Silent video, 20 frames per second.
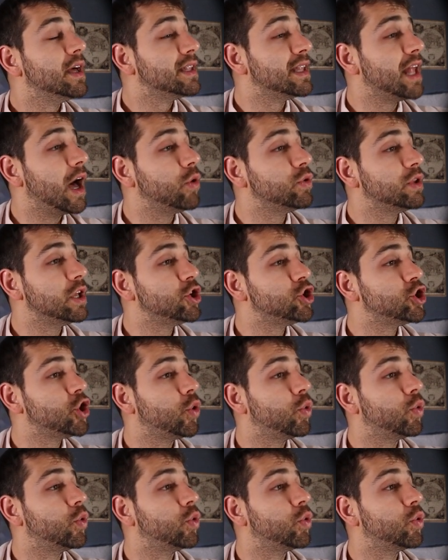Now they
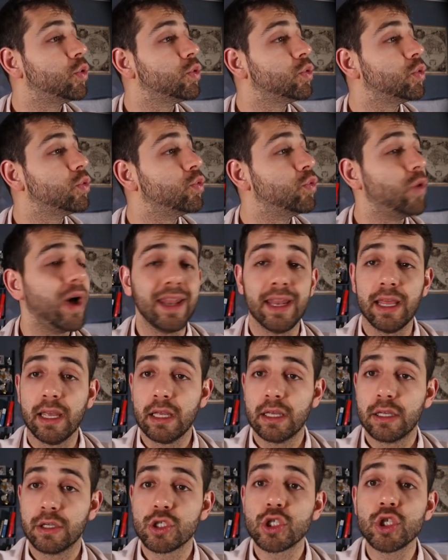show running,
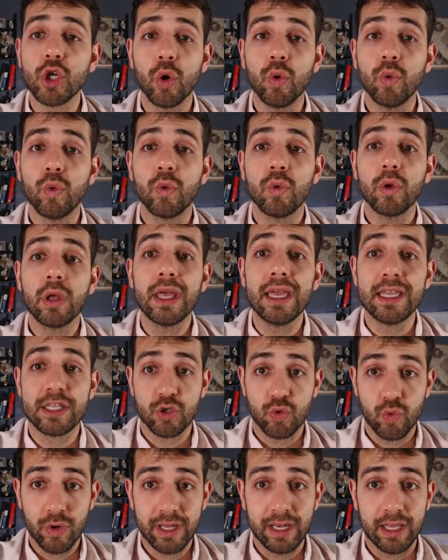so
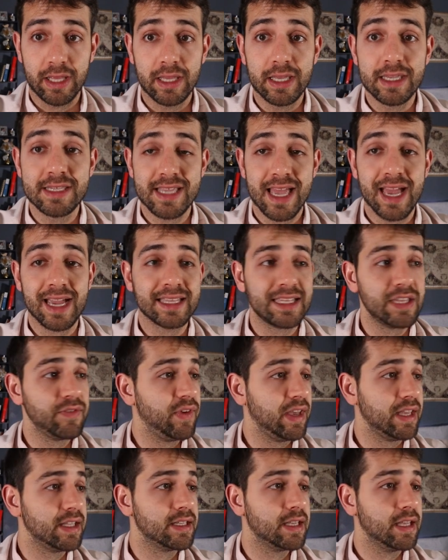it's running, it's
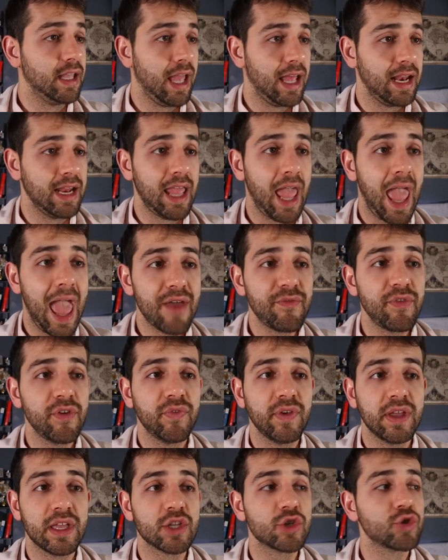activate, and
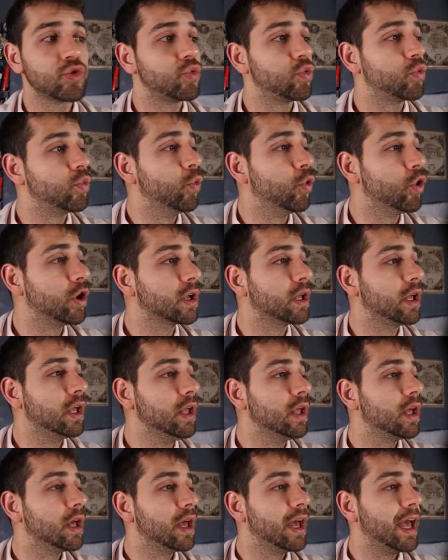everything is
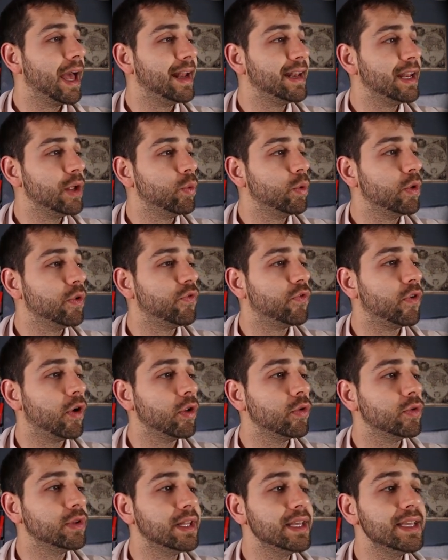working, and they will
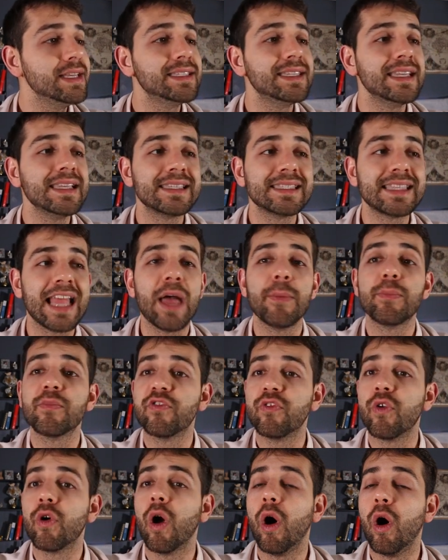follow this step
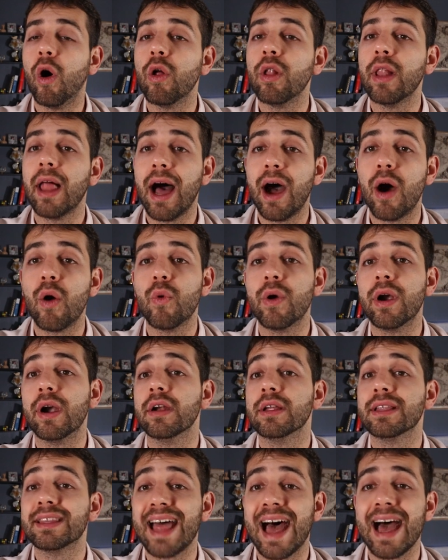for all
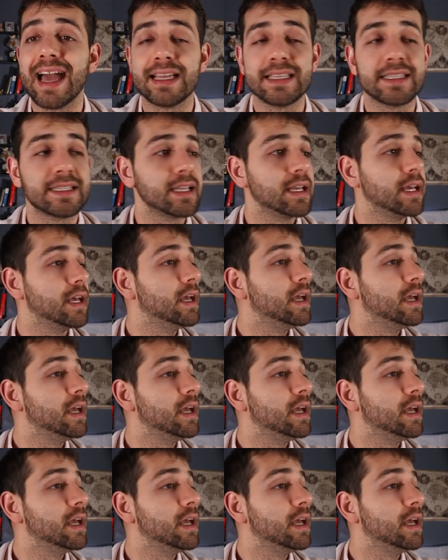our tags.